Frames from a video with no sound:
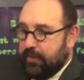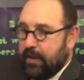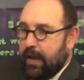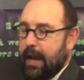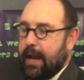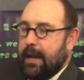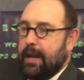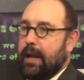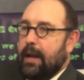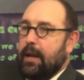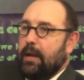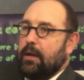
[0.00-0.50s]

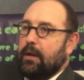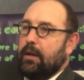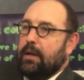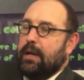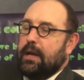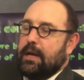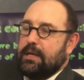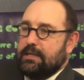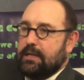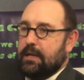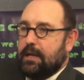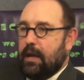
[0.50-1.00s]
And then
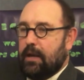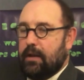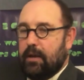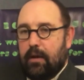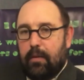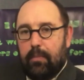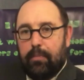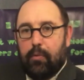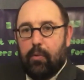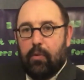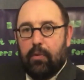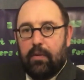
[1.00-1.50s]
here's another
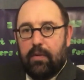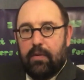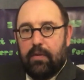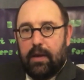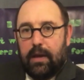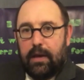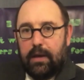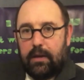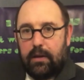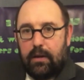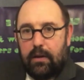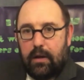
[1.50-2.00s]
important
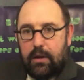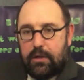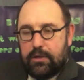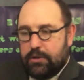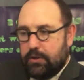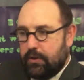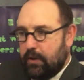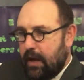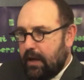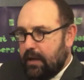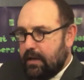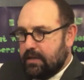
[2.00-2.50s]
thing. You know,
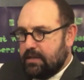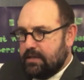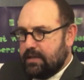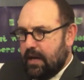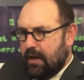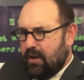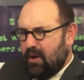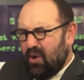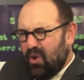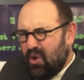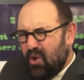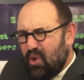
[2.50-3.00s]
to
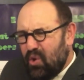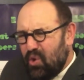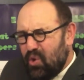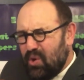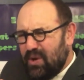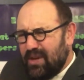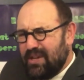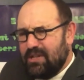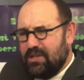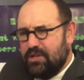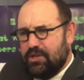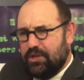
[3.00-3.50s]
understand who
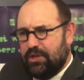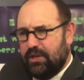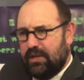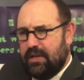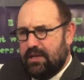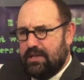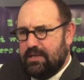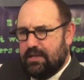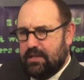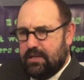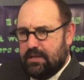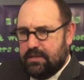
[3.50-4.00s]
is
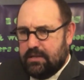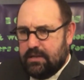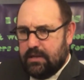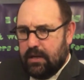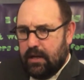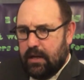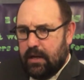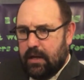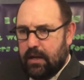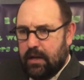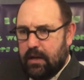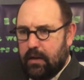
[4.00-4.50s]
Jesus,
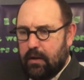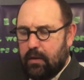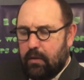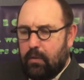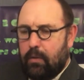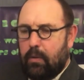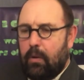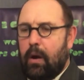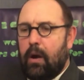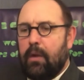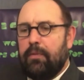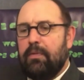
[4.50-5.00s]

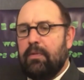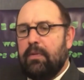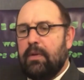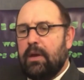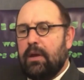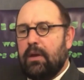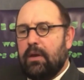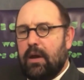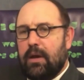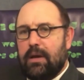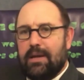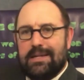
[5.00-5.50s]
rather
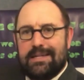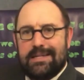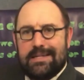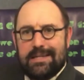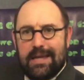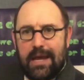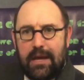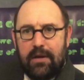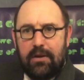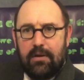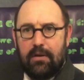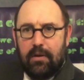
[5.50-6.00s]
than going to
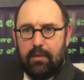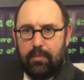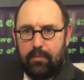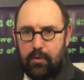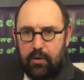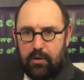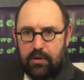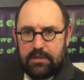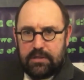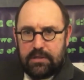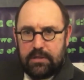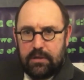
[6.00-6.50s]
secular
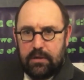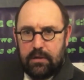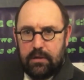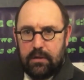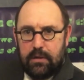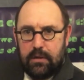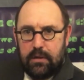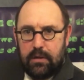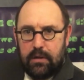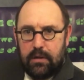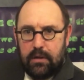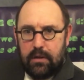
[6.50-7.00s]
books,
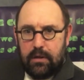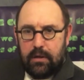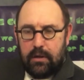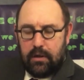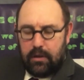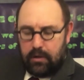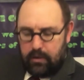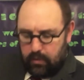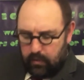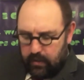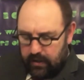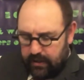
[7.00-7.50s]

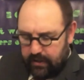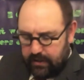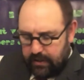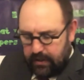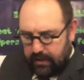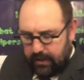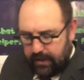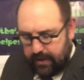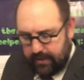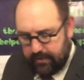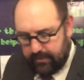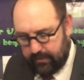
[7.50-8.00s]
we're going
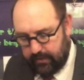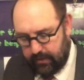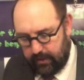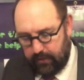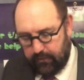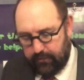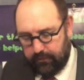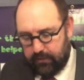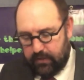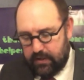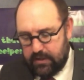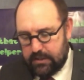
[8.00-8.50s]
to let,
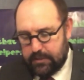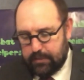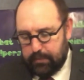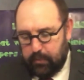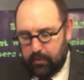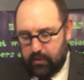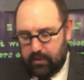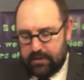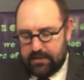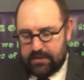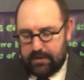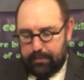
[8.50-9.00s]
if this
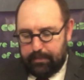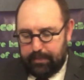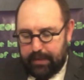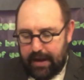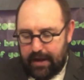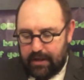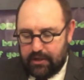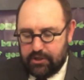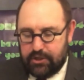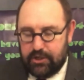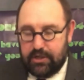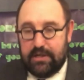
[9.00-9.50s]
book is
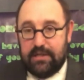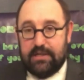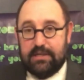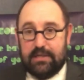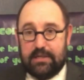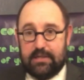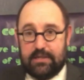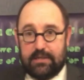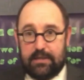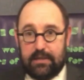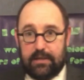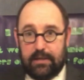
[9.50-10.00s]
about
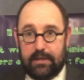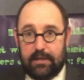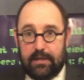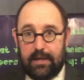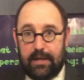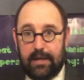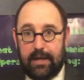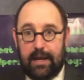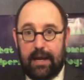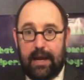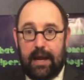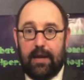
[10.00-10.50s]
Jesus,
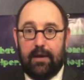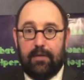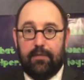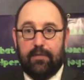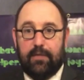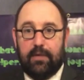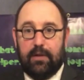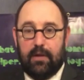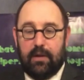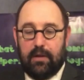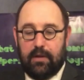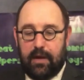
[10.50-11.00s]
and
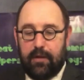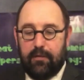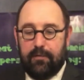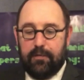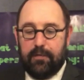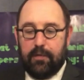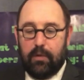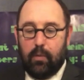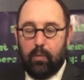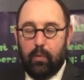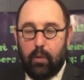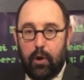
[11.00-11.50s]
if the,
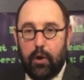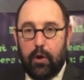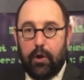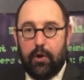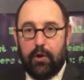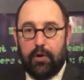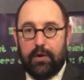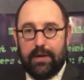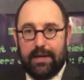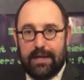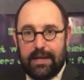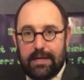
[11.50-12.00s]
if the
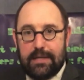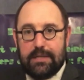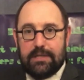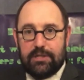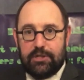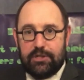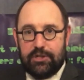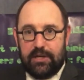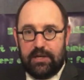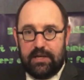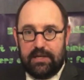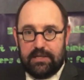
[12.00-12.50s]
word is
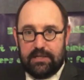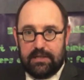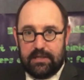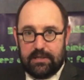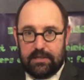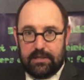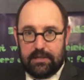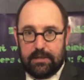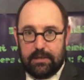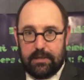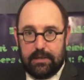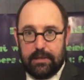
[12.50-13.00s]

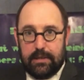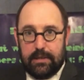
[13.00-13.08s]
Jesus,